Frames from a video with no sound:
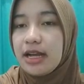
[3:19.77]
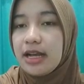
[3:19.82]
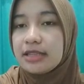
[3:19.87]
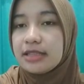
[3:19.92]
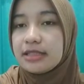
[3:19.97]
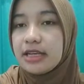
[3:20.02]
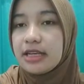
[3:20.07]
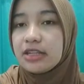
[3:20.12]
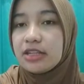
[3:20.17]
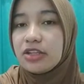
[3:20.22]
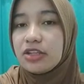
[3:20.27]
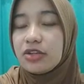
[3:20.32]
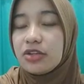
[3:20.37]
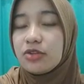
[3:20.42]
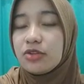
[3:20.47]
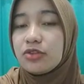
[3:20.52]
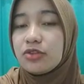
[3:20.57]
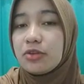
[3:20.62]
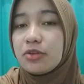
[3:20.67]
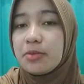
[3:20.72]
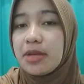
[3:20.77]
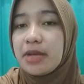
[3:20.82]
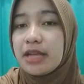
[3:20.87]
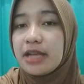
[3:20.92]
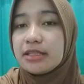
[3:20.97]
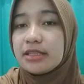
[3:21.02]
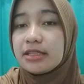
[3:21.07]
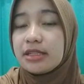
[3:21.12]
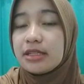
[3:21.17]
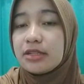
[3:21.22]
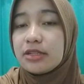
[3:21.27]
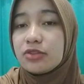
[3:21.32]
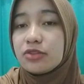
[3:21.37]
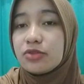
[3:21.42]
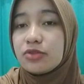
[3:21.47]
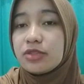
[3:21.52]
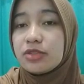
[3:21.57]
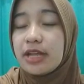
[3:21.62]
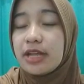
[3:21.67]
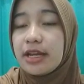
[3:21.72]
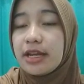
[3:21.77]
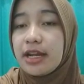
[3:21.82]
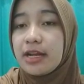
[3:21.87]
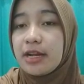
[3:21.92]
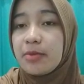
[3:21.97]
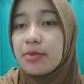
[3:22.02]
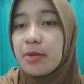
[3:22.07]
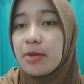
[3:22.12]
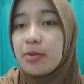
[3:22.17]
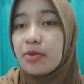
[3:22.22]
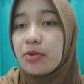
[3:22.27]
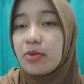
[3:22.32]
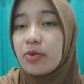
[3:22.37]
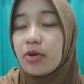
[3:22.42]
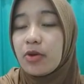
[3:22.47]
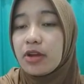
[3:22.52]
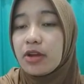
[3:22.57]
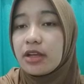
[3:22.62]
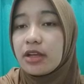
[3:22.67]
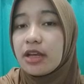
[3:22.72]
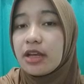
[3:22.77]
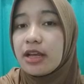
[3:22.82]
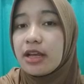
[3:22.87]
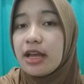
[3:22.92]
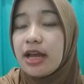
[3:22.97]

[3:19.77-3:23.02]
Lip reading: As such, you should be hesitant to sign any paperwork